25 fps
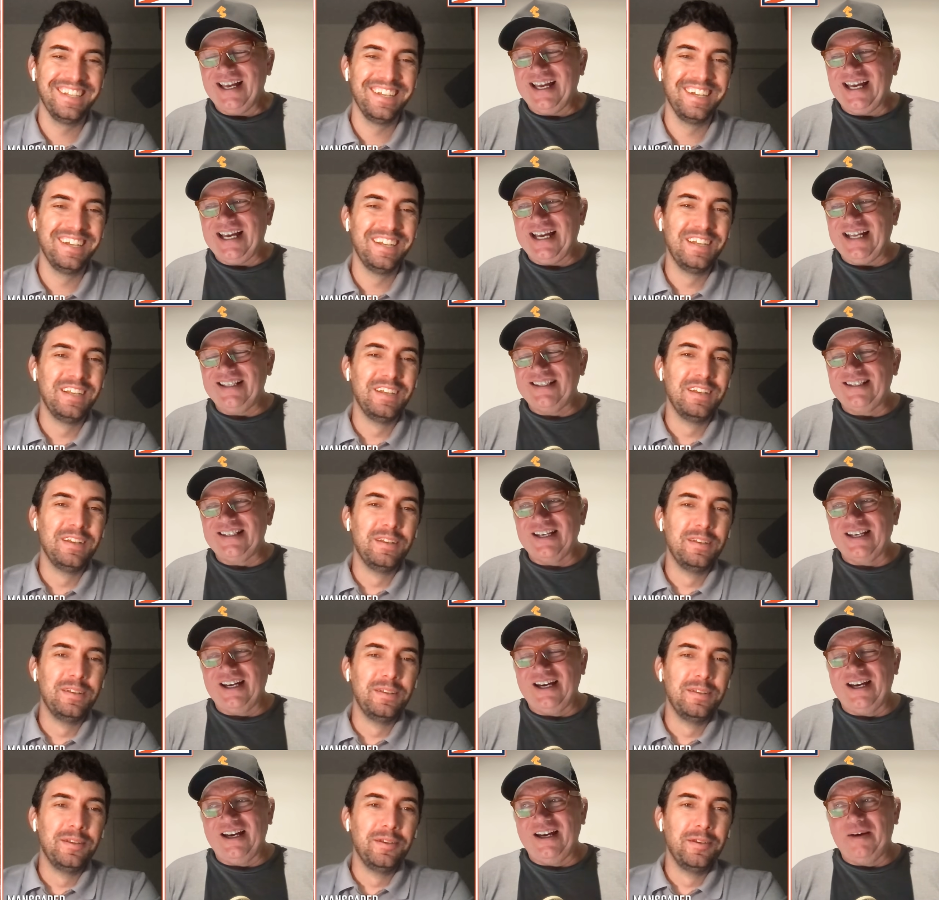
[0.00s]

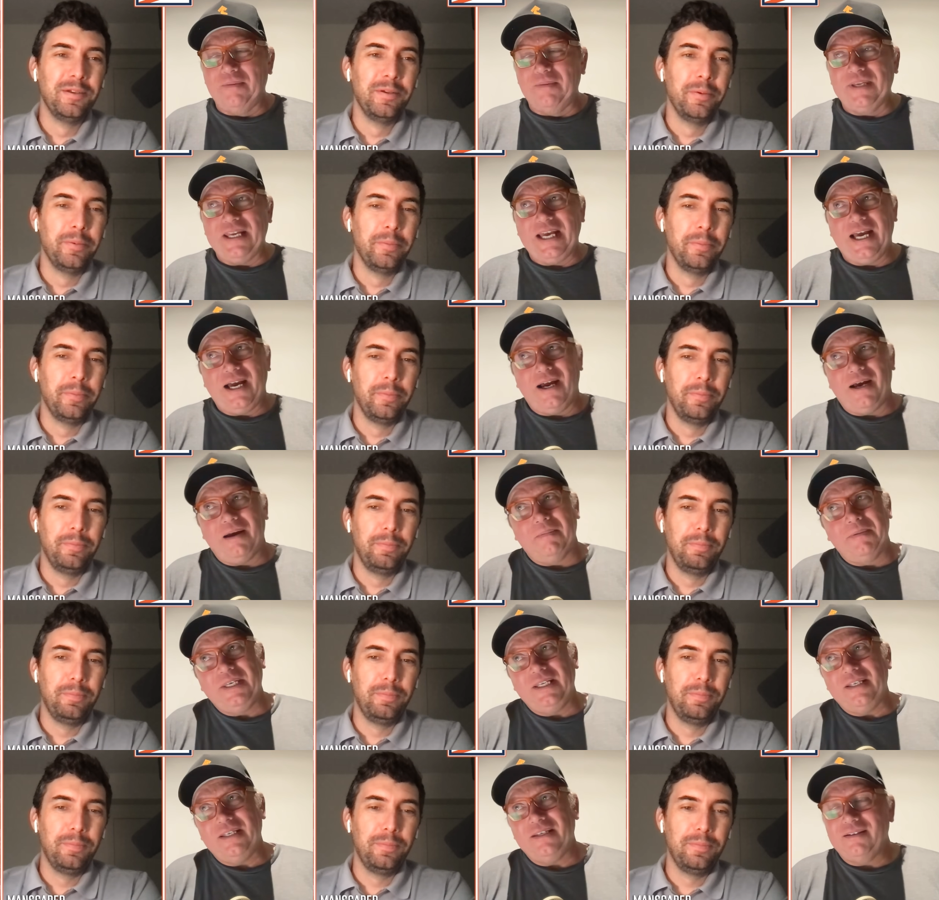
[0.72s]
Speaker 1: and um, yeah,
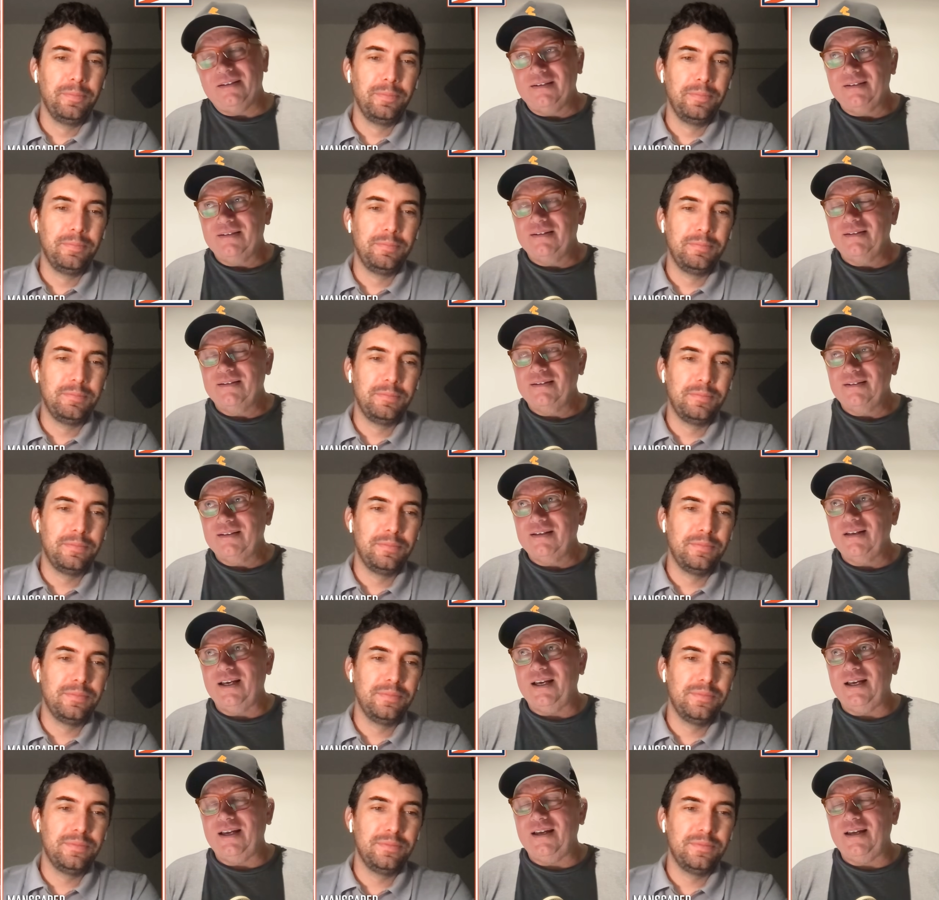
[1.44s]
I mean,
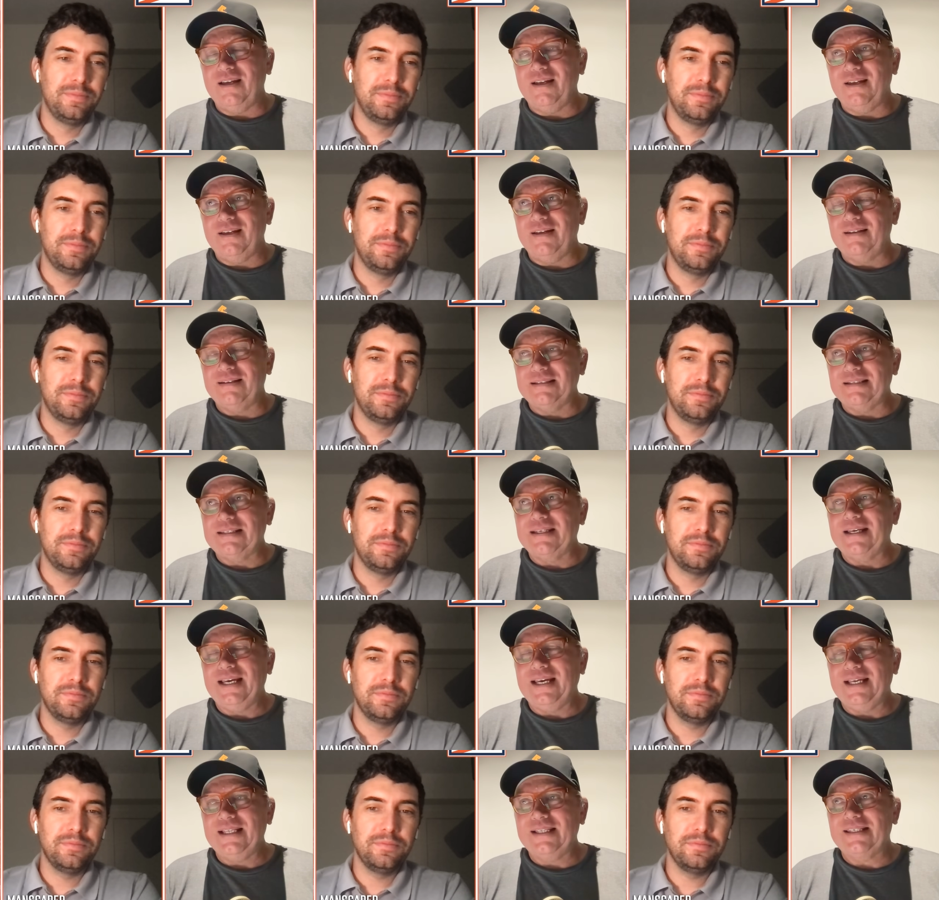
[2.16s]
uh,
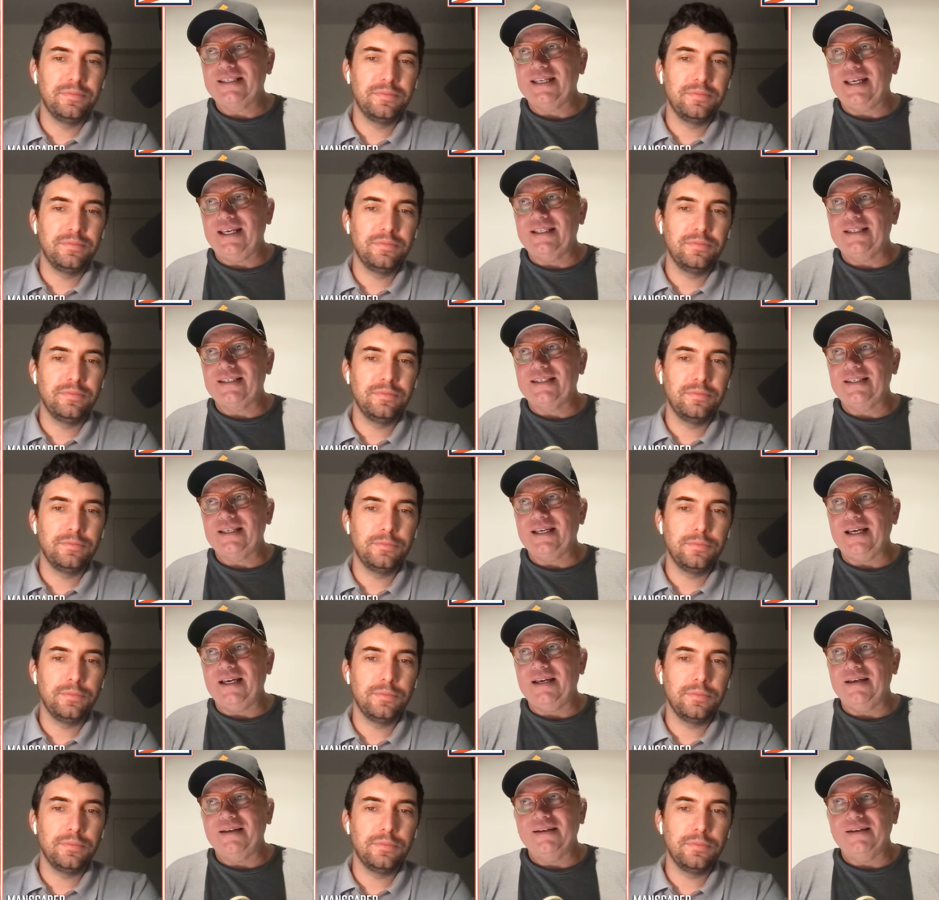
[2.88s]
it's it's.